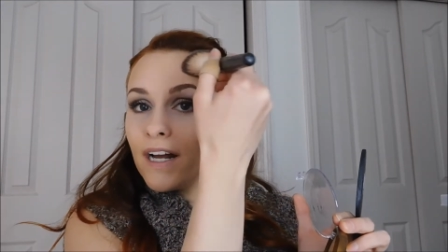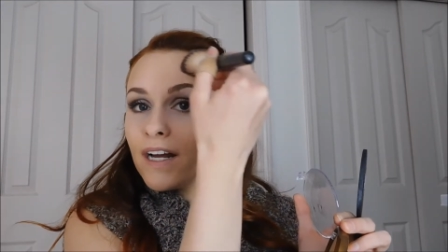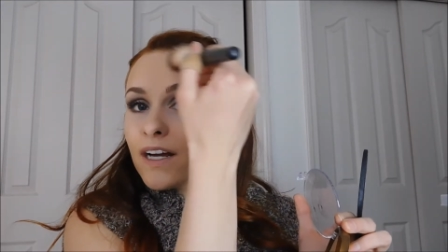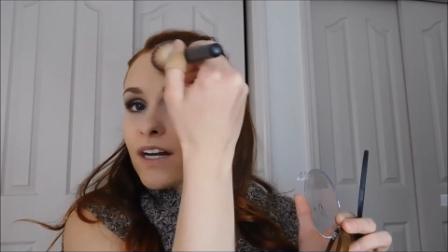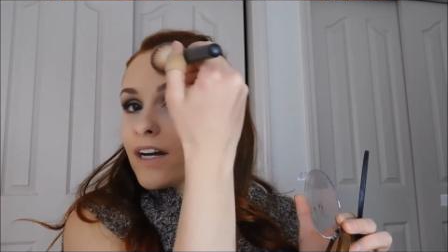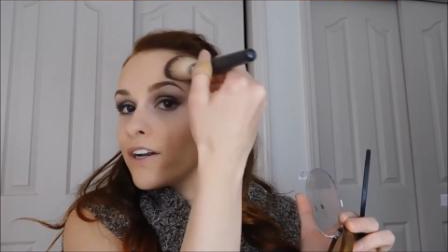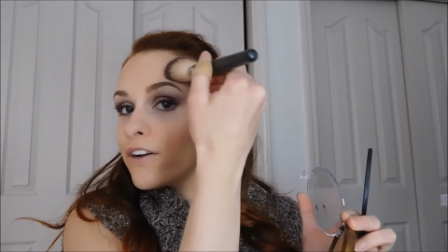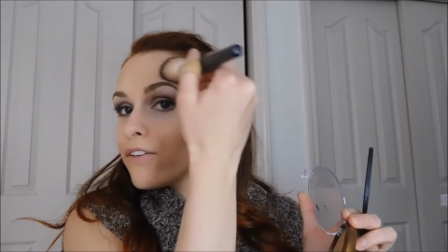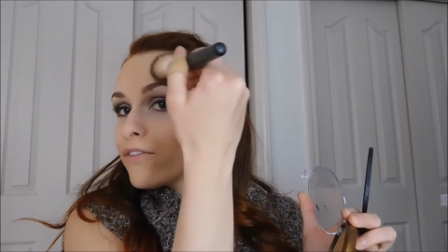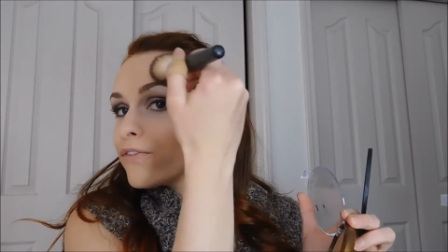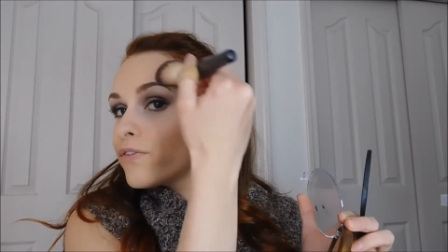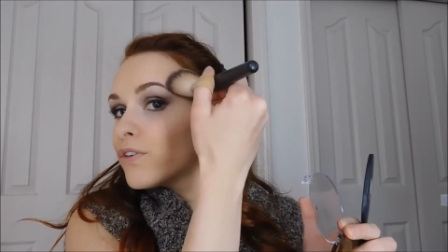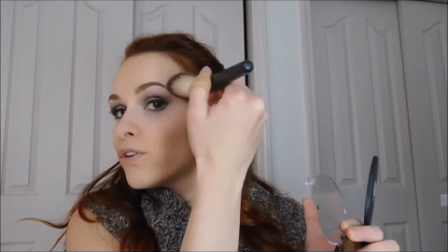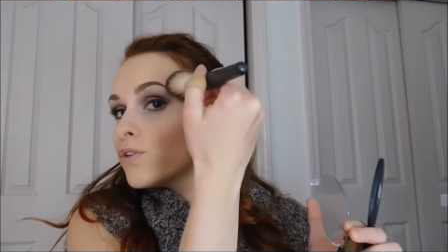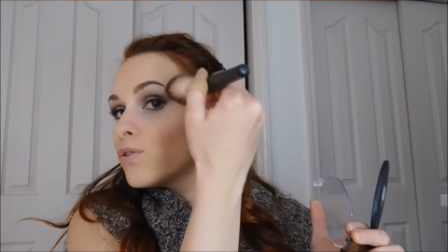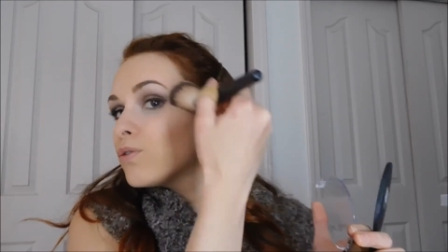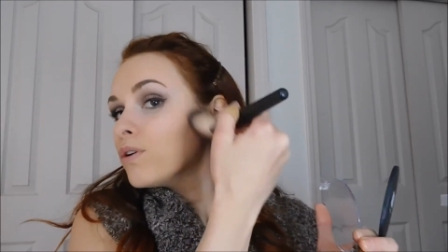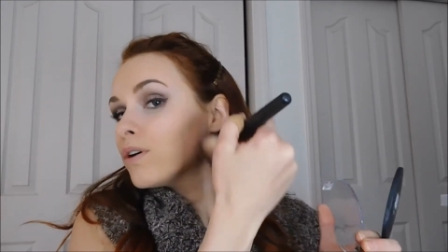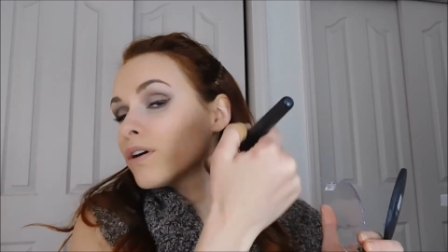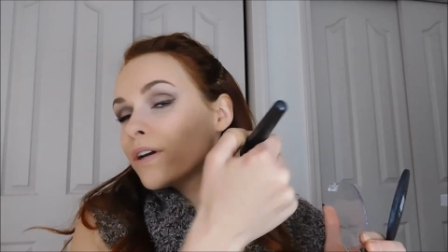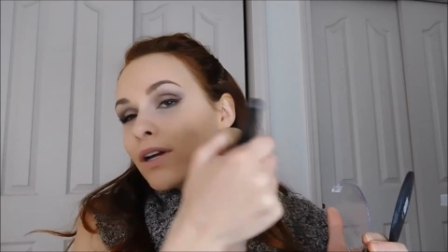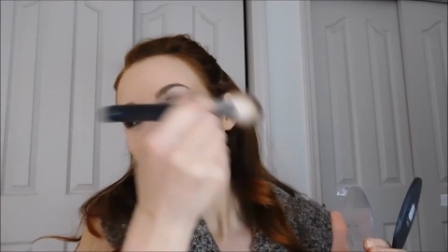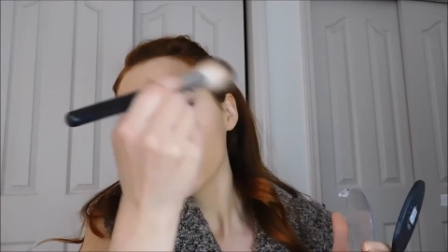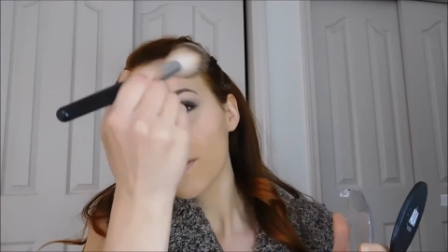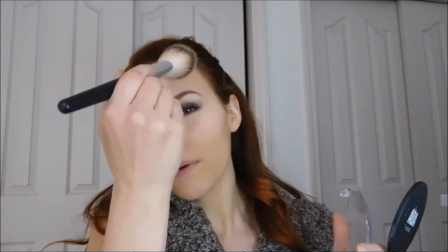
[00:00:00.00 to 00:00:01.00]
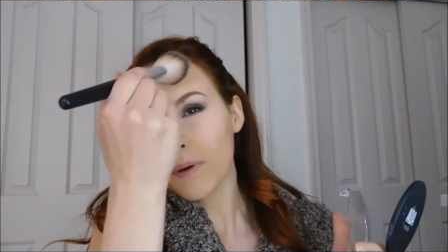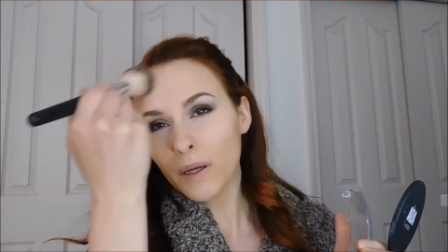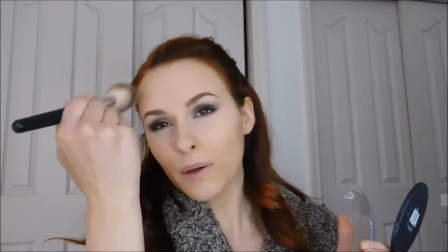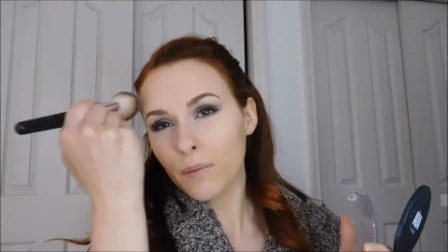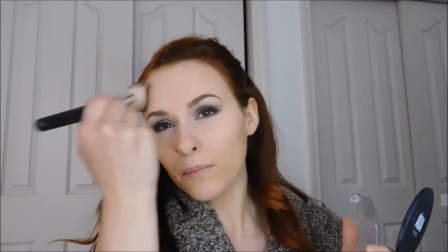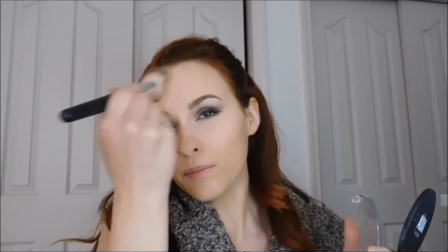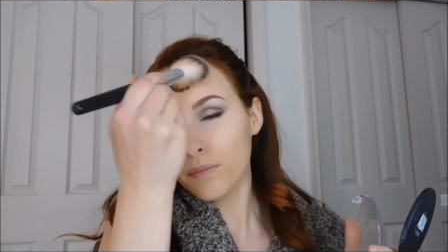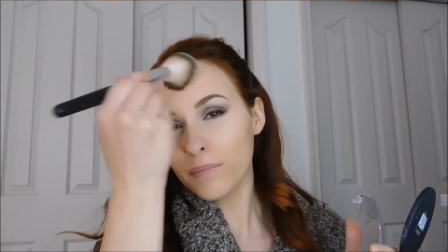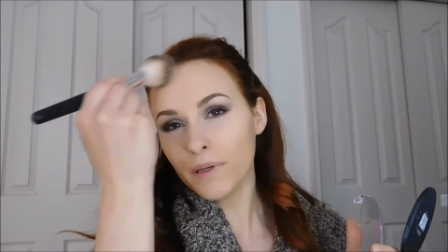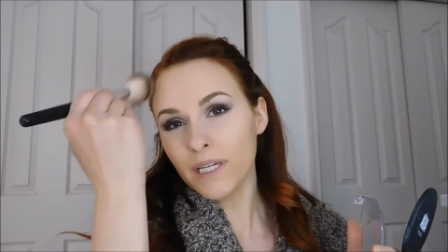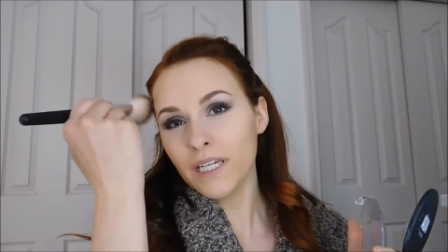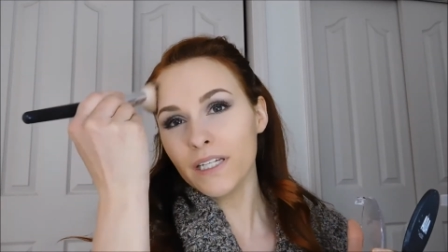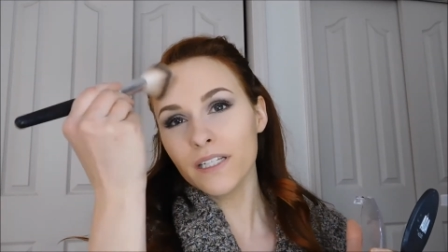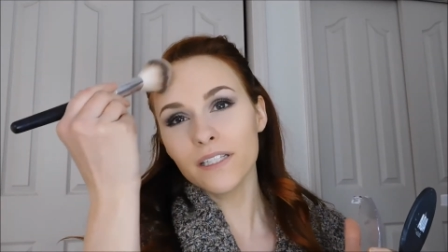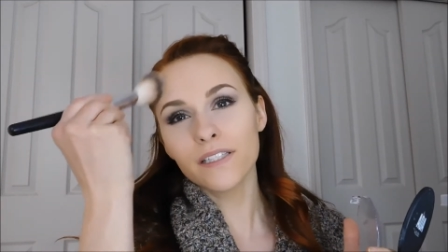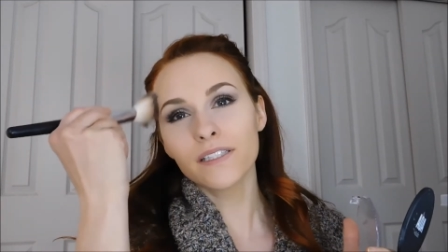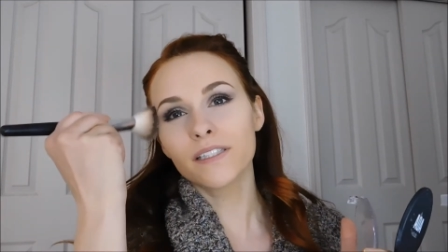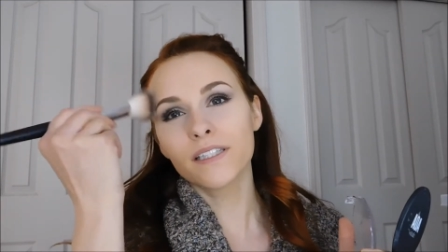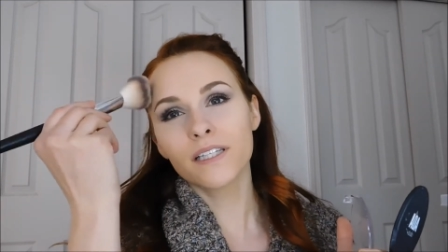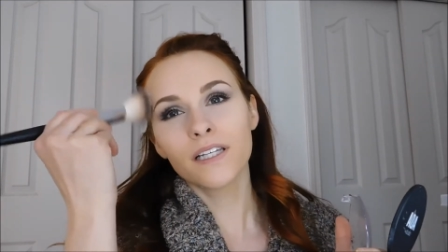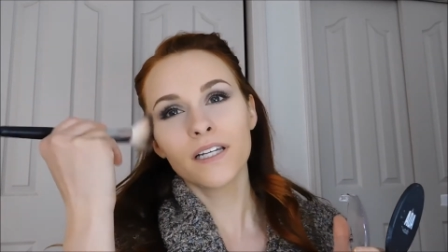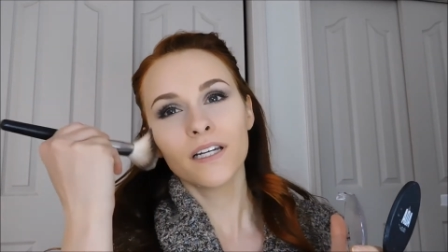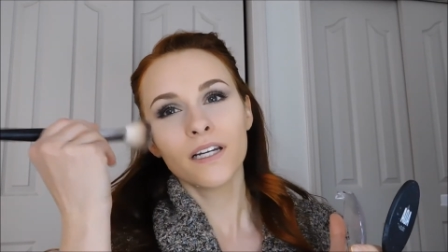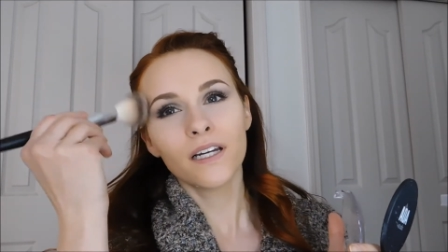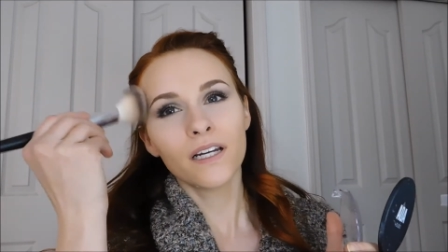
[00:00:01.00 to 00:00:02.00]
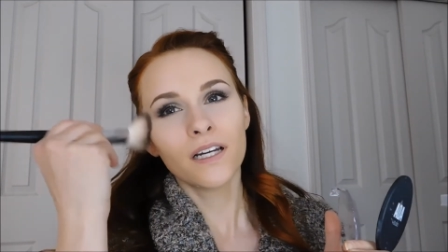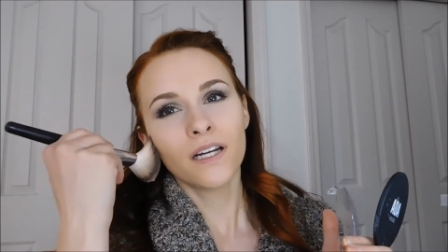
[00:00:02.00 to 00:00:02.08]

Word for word: I got a few B's,